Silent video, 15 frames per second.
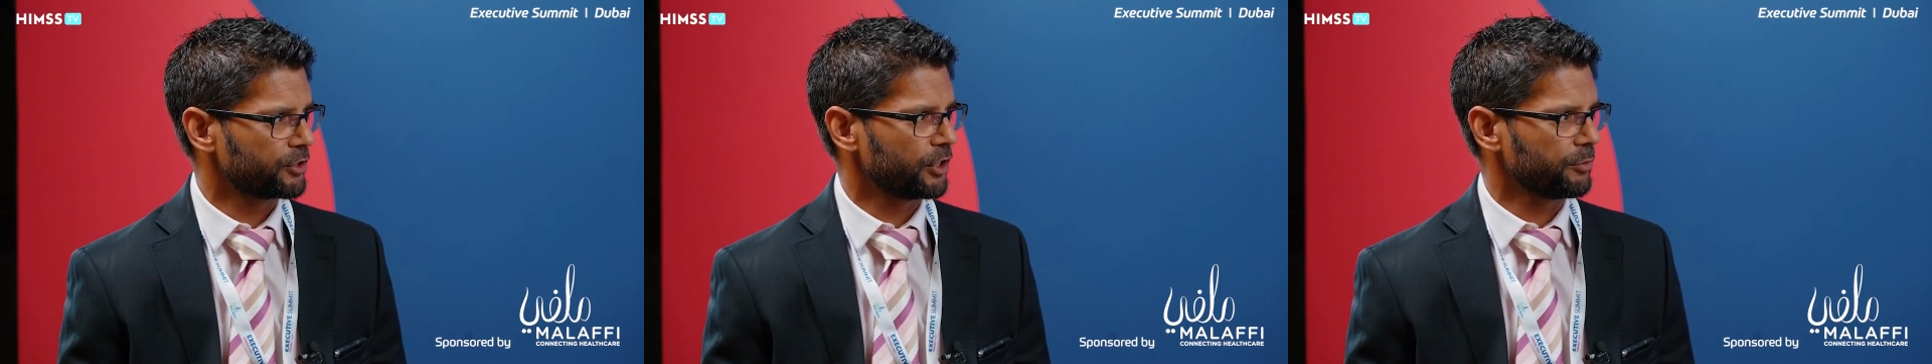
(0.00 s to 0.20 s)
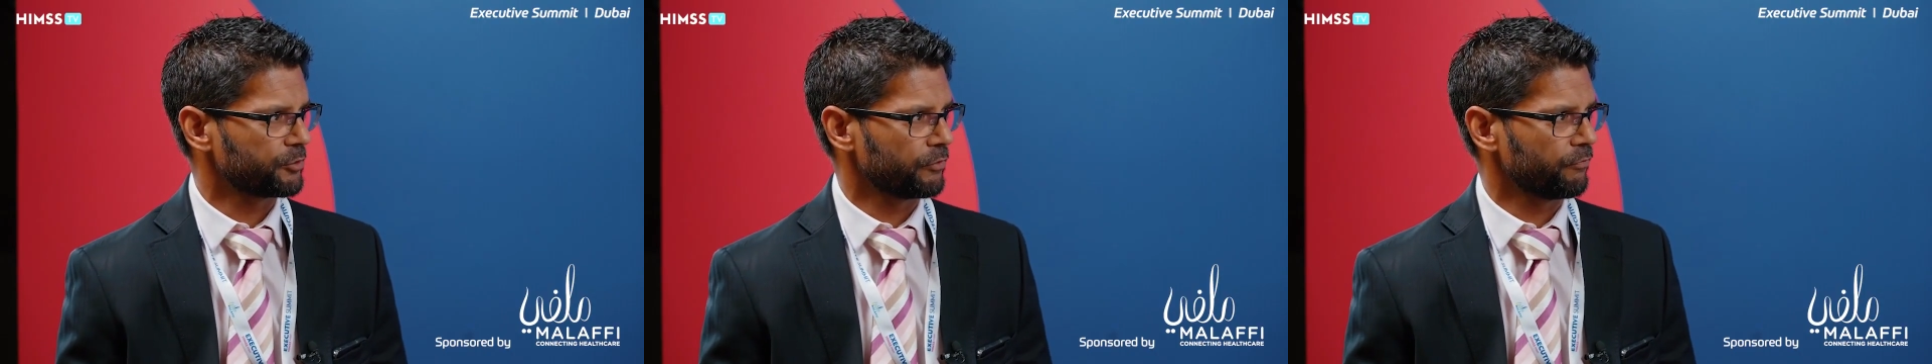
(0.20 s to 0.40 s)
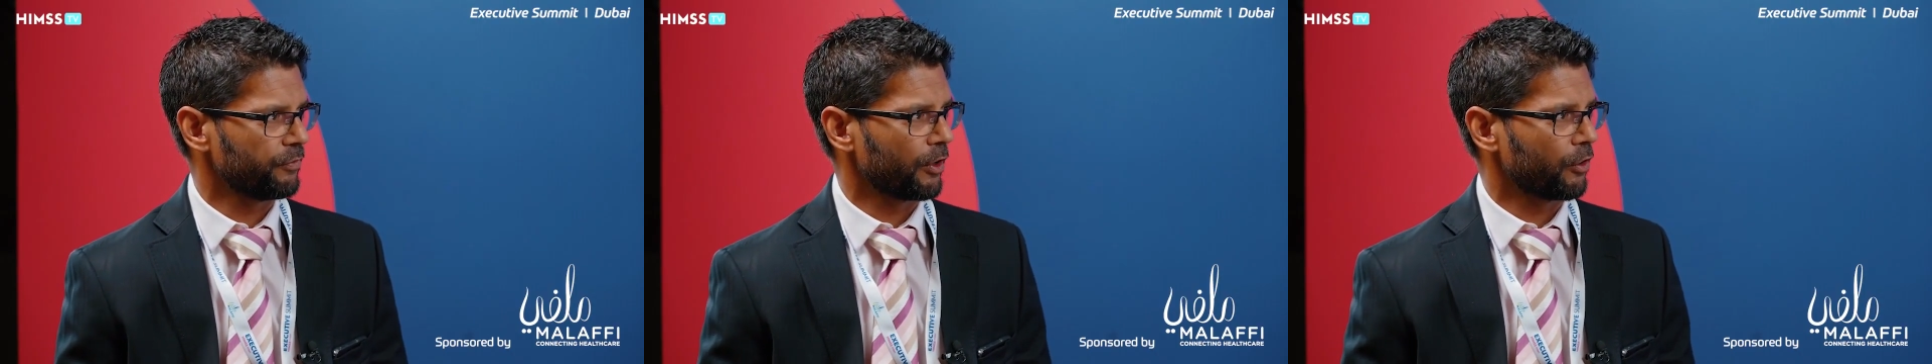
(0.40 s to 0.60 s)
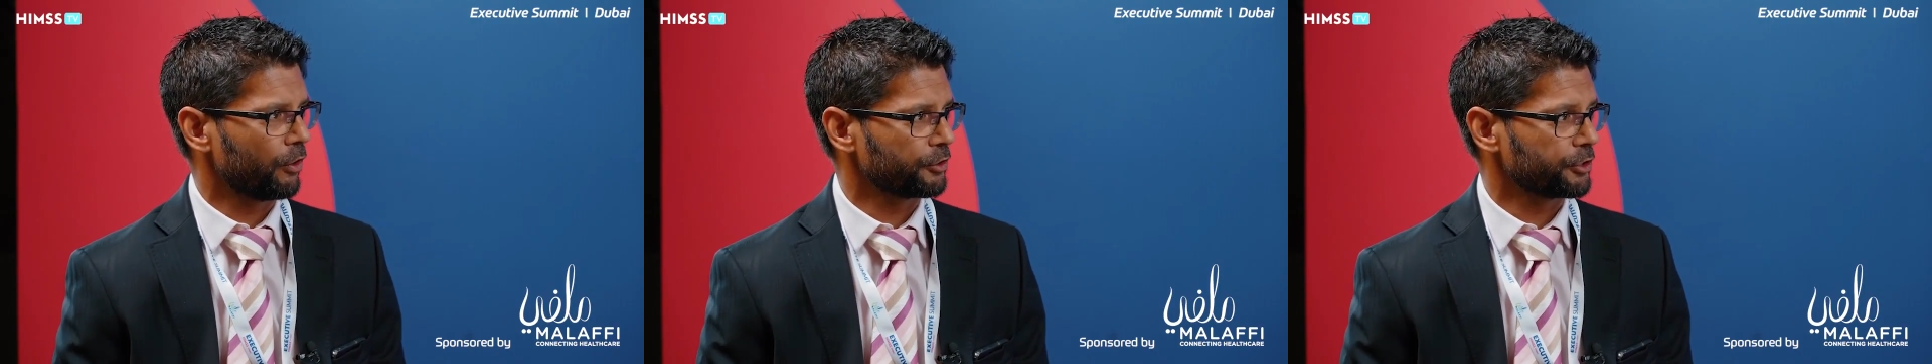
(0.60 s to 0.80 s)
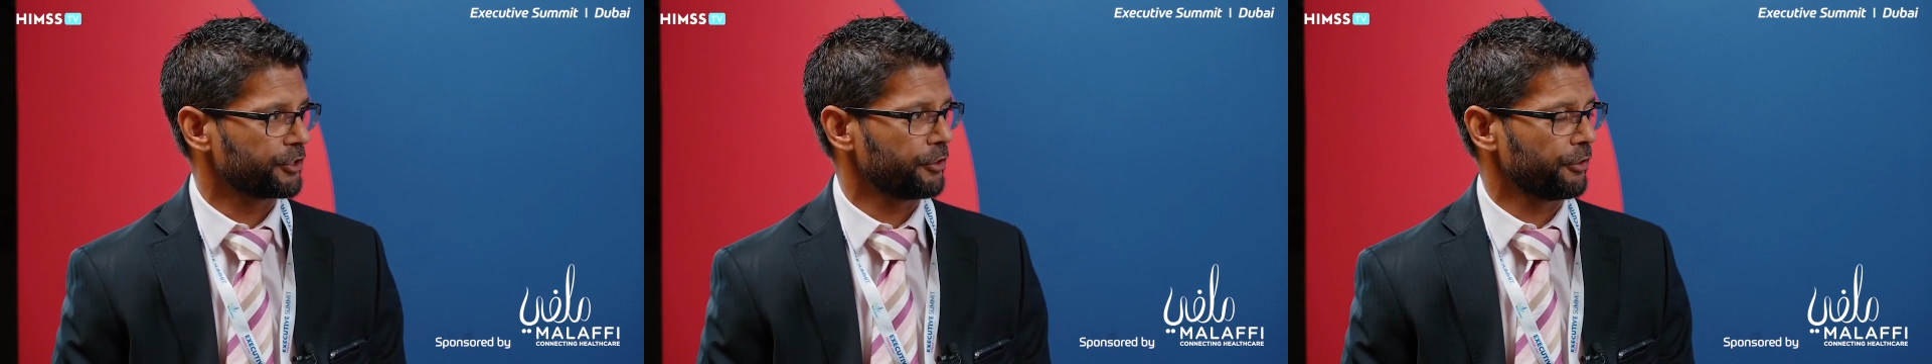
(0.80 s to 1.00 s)
terms of the
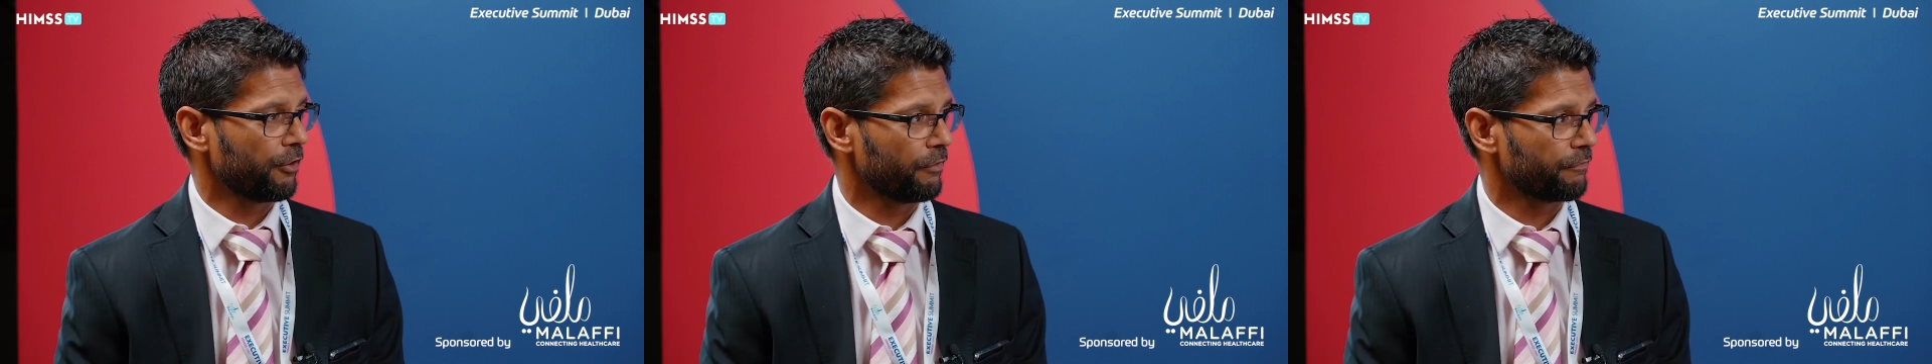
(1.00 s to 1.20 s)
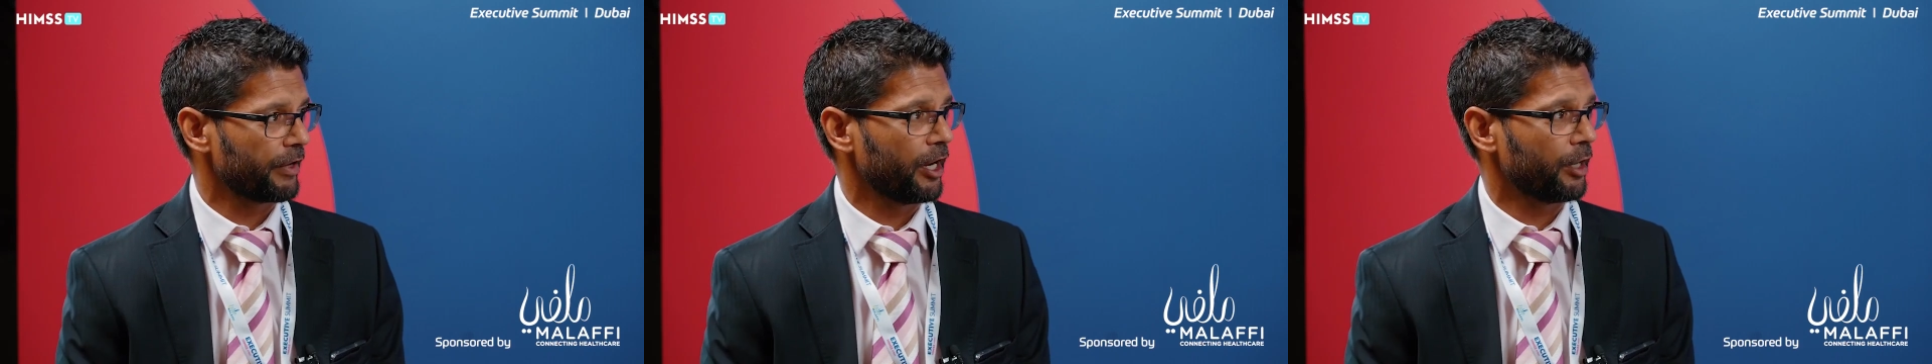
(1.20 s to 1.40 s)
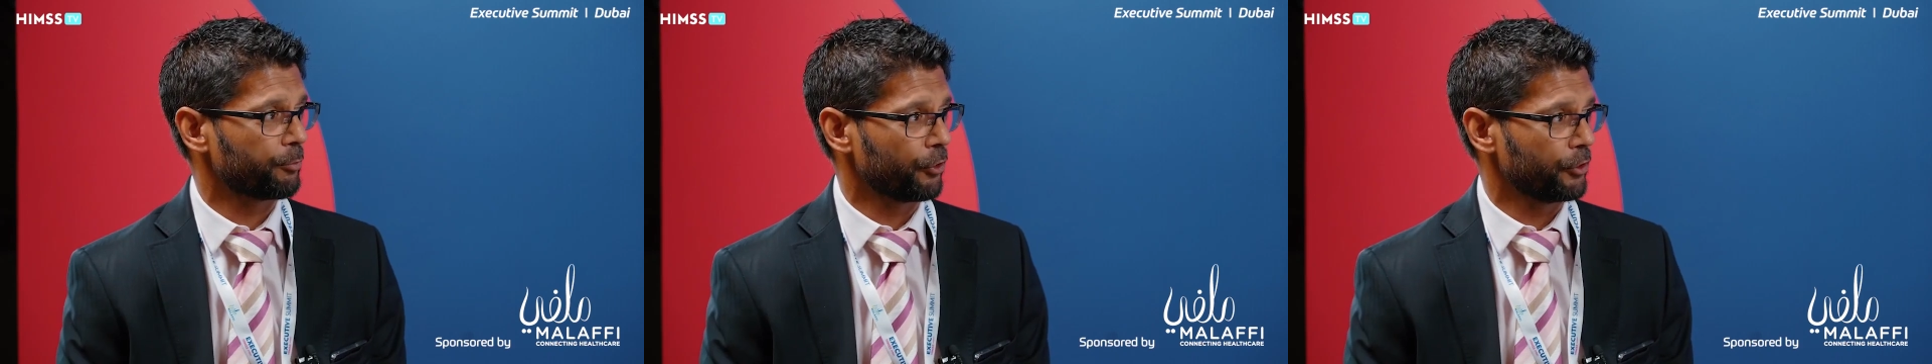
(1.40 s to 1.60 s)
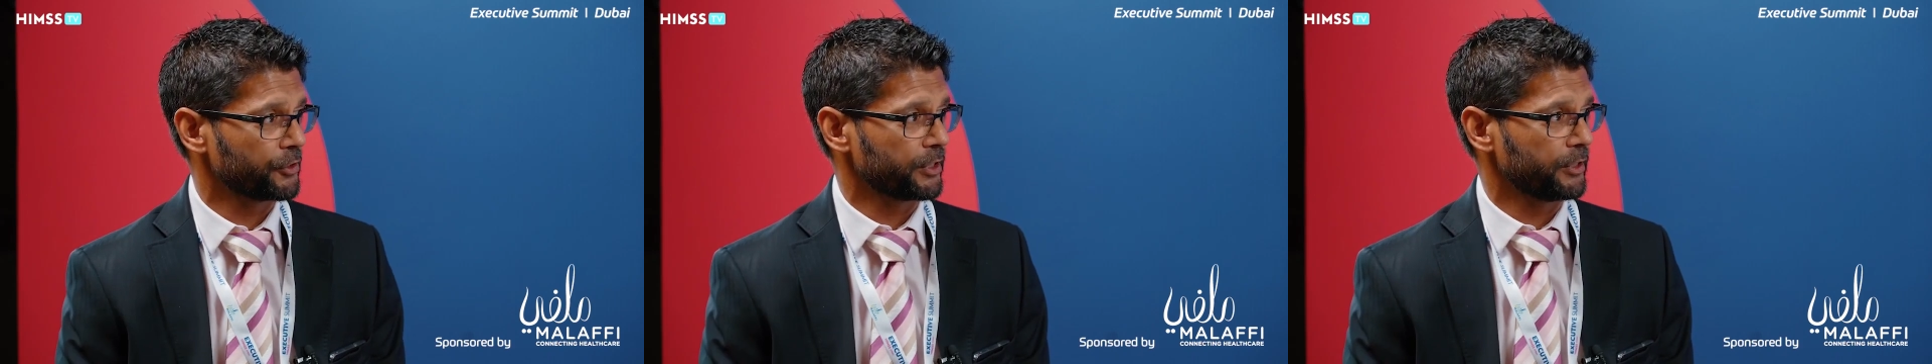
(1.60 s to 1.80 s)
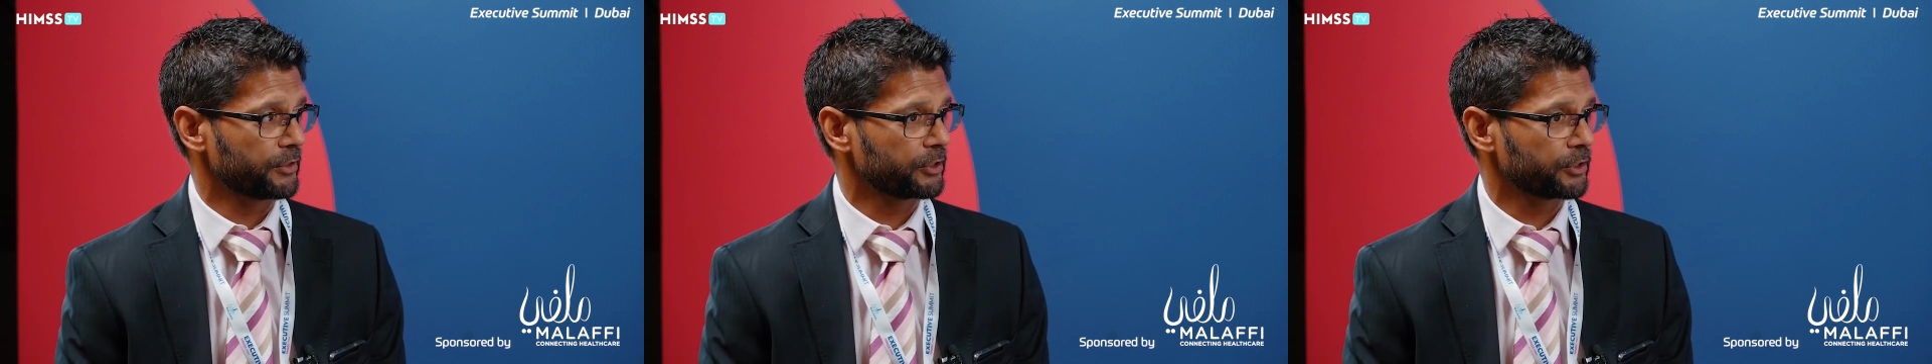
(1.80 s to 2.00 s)
continuity of care process.